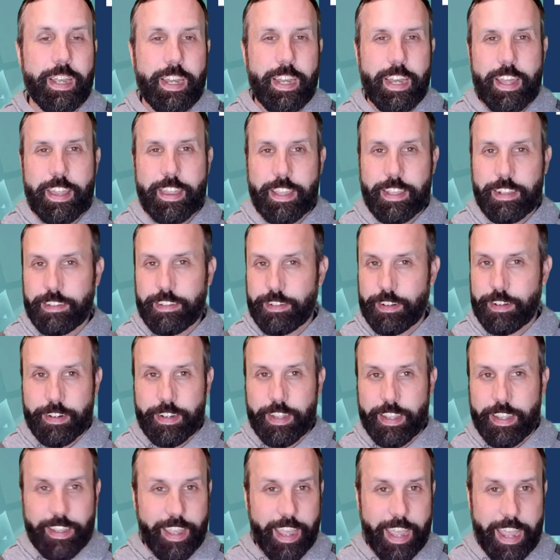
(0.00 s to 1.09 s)
Things start to
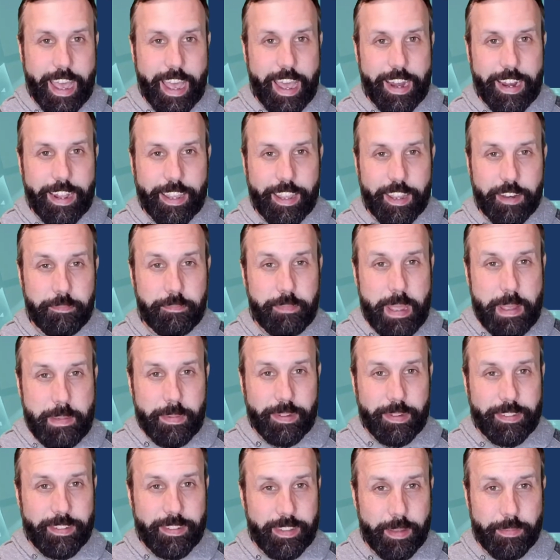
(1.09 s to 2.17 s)
get chaotic and
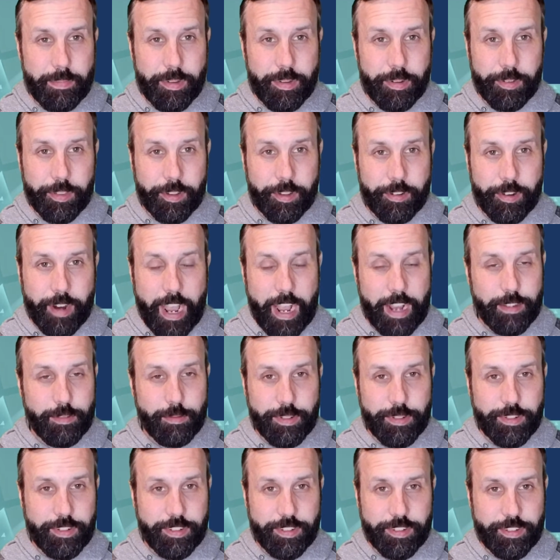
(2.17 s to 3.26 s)
people slip through the cracks,
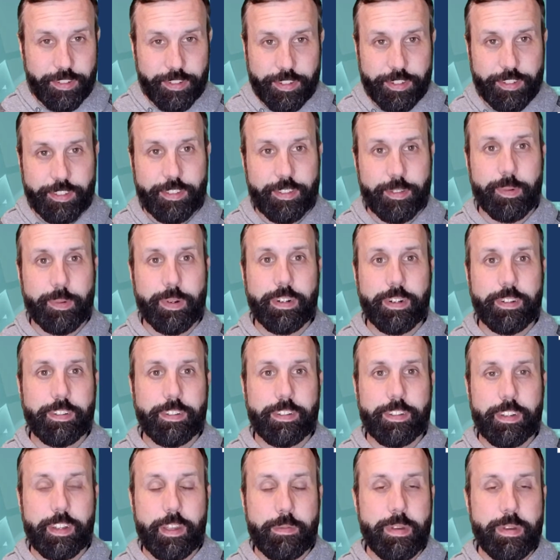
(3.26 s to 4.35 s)
which is just the
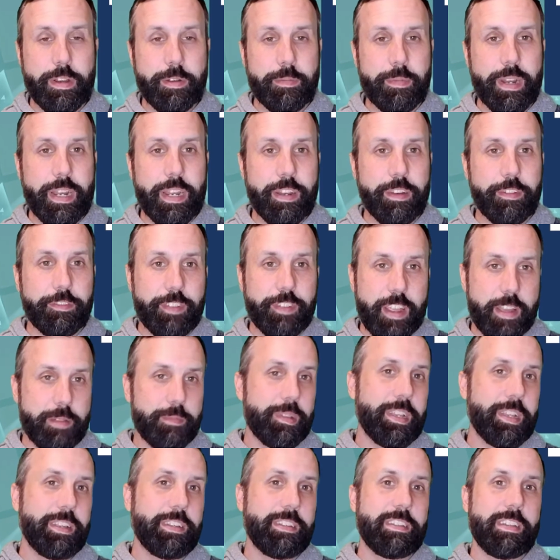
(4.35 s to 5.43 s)
worst. I mean, you're meeting new
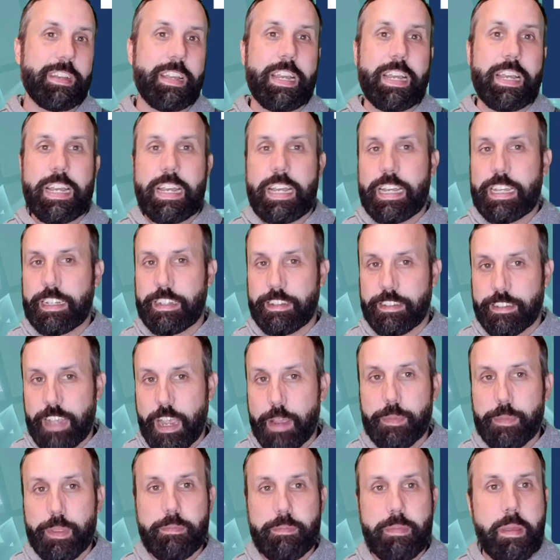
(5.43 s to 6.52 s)
families, and
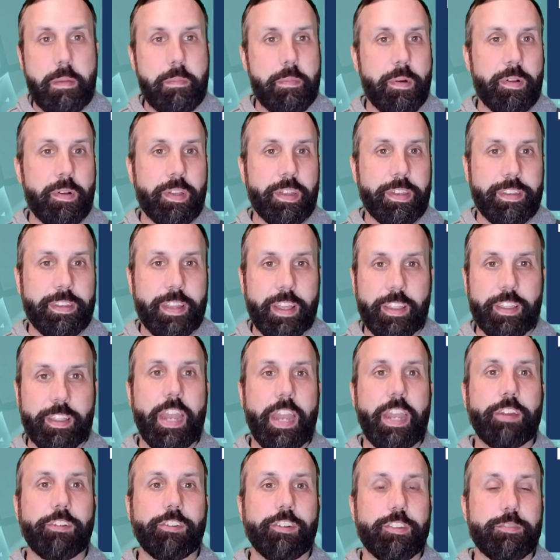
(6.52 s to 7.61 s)
discipling people, and
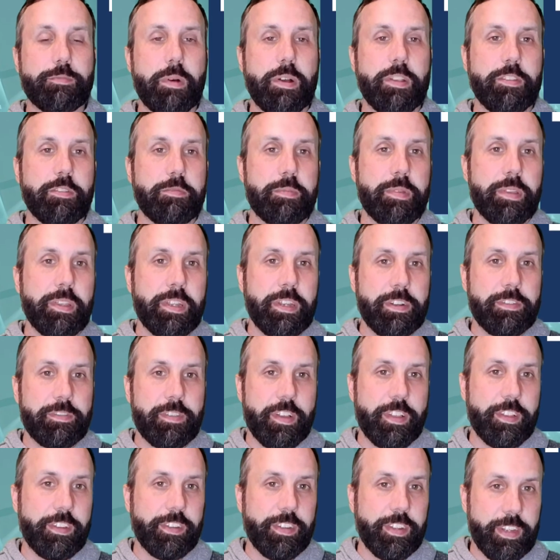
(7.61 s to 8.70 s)
delegating responsibility to
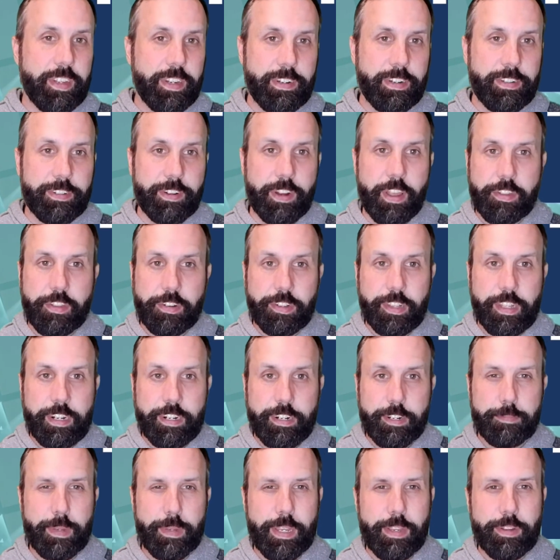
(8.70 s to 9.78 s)
volunteers or other
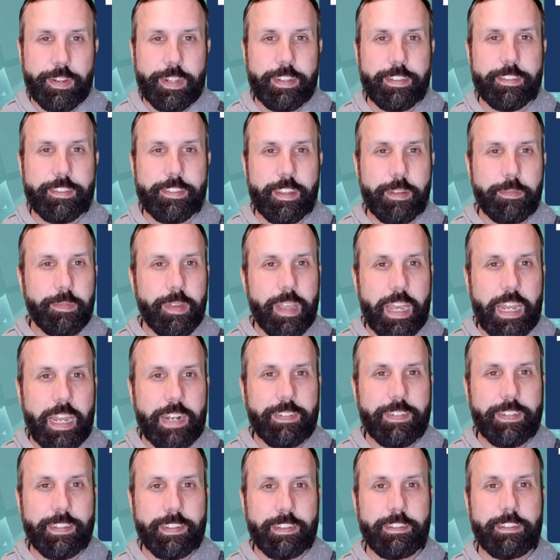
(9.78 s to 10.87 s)
leaders, but you need some kind of
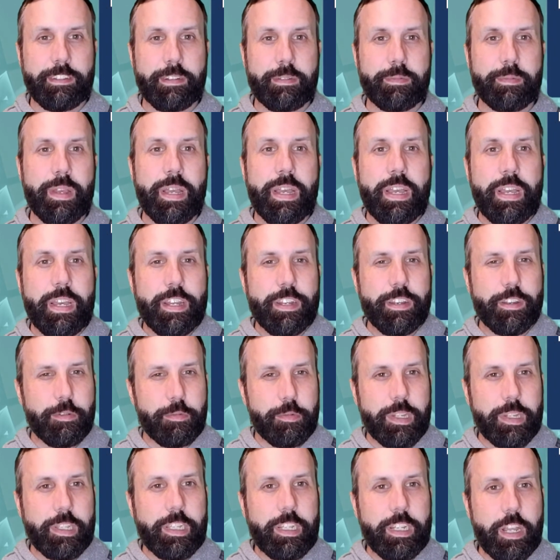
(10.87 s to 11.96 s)
a system to
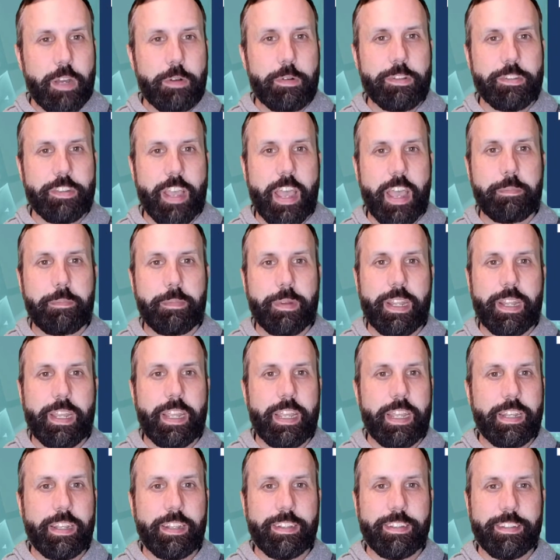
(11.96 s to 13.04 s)
really know what's happening
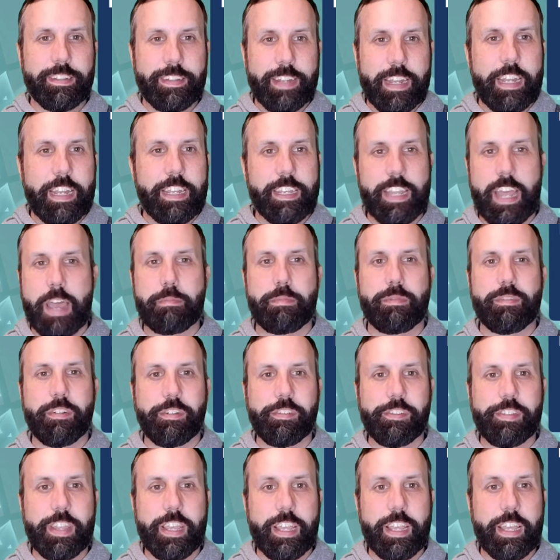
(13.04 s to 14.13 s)
and stay on top of
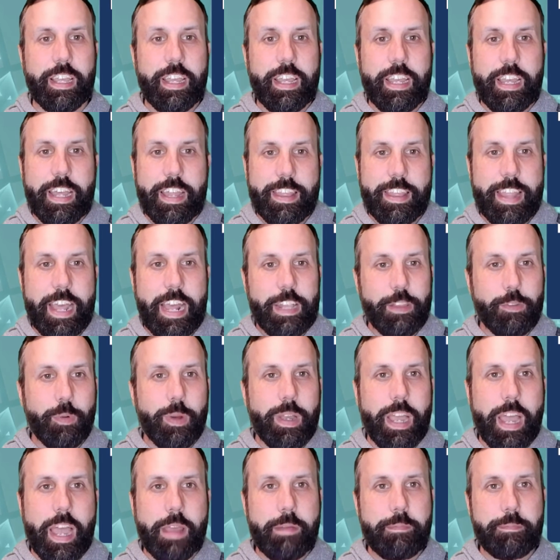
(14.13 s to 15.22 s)
everything. That's
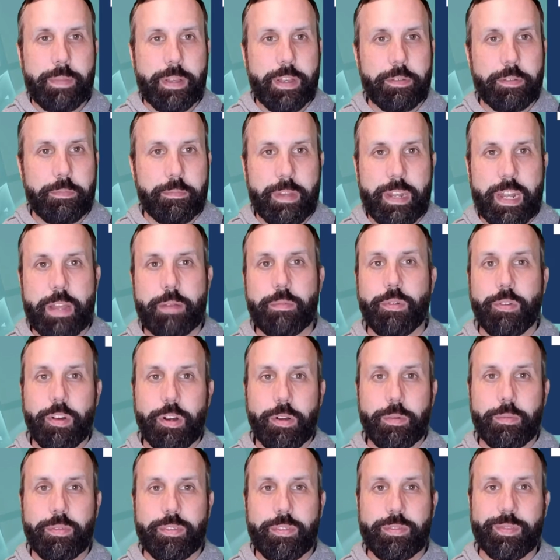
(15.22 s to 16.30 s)
why I built MinHub
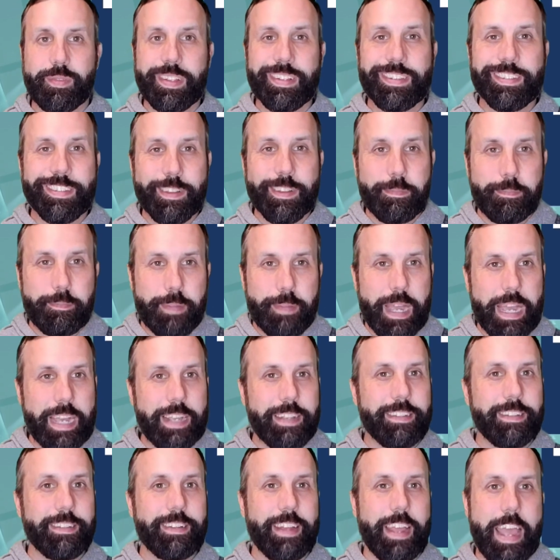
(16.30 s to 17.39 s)
Groups. It's the
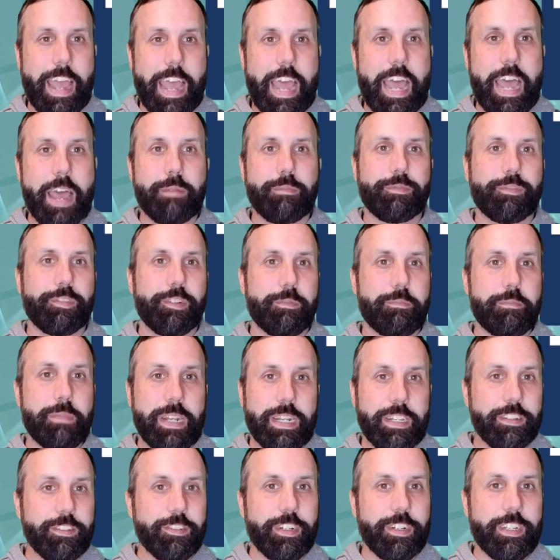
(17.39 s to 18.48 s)
best app for
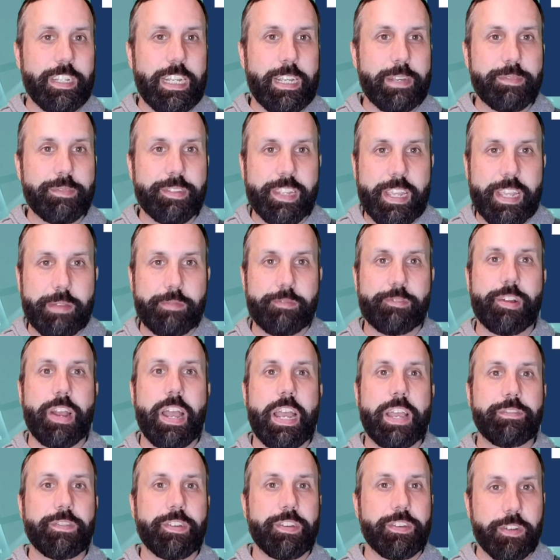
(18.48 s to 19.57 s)
ministry teams to keep
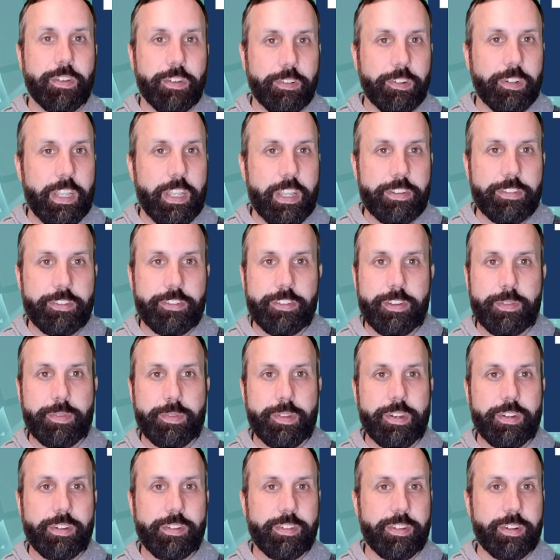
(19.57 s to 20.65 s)
track of adult relationships
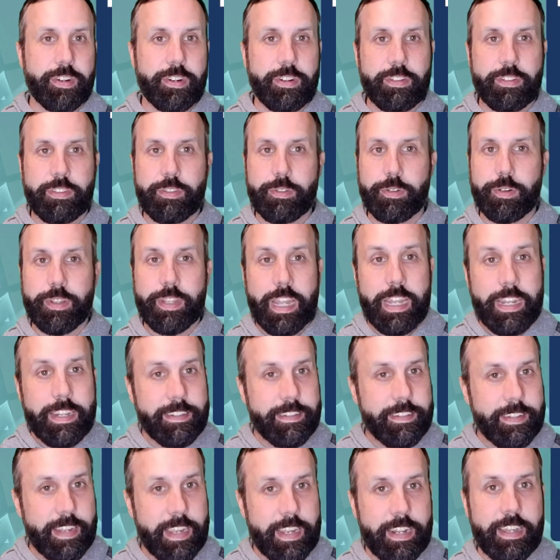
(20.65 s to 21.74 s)
in your church through
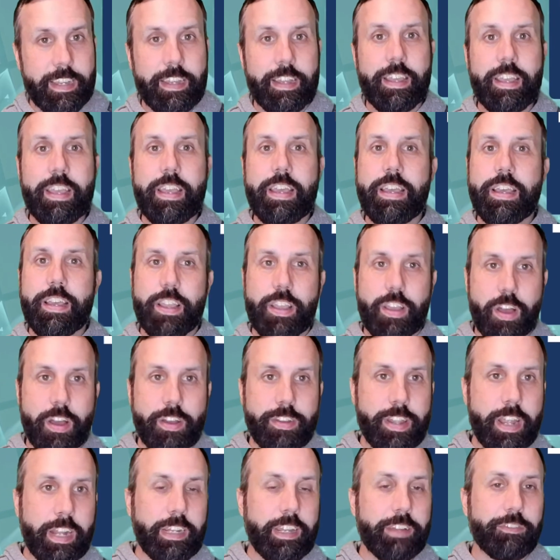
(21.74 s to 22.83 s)
attendance data,
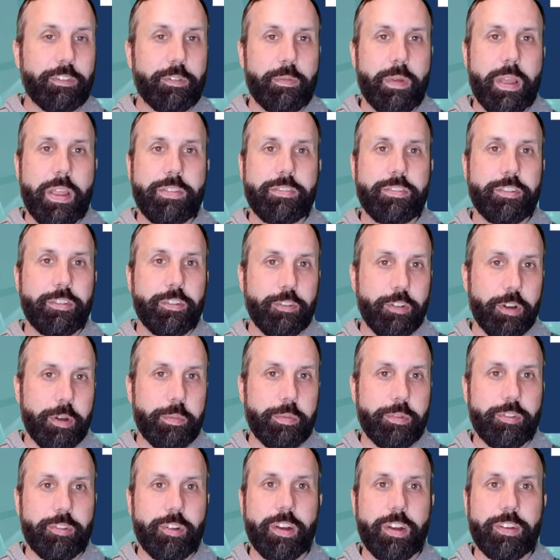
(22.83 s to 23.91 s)
contact information, group
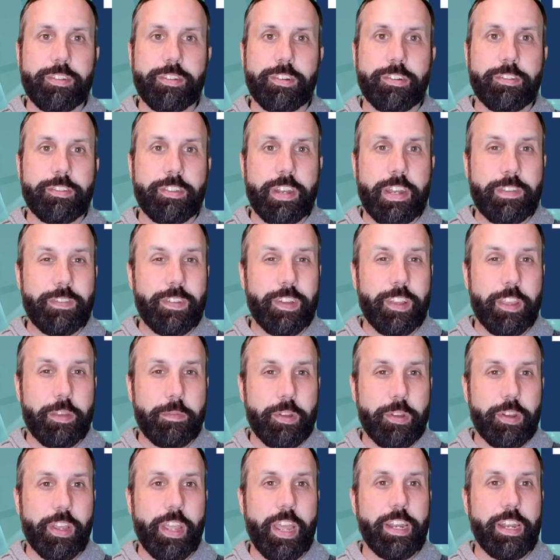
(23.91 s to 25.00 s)
structures, and even
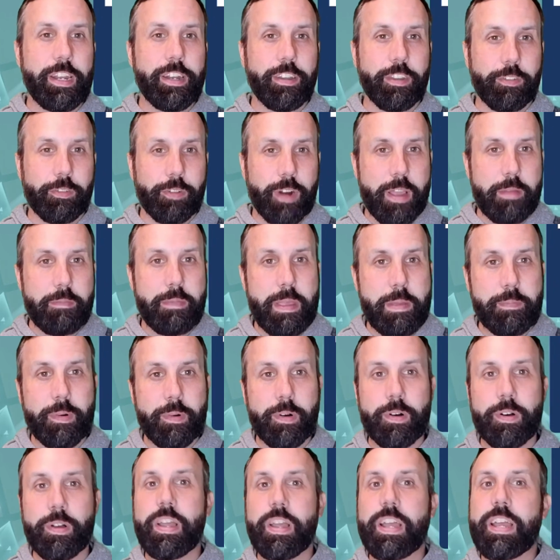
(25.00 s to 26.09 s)
communicating to the right
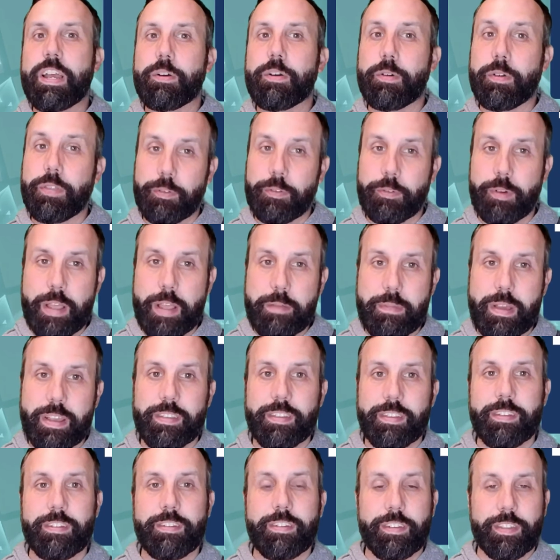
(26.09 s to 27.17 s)
people with the right
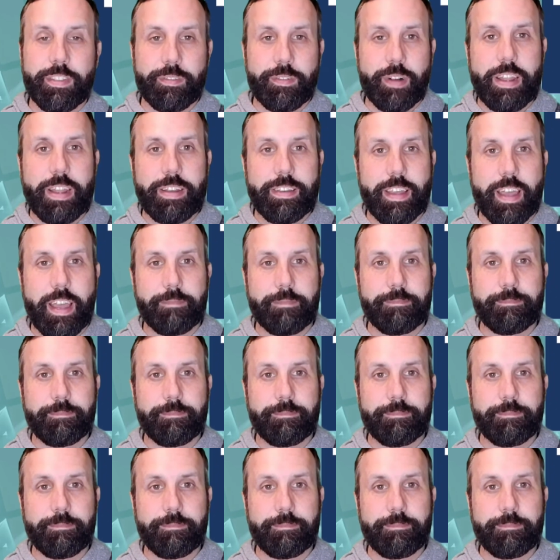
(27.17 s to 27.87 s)
message at the right time.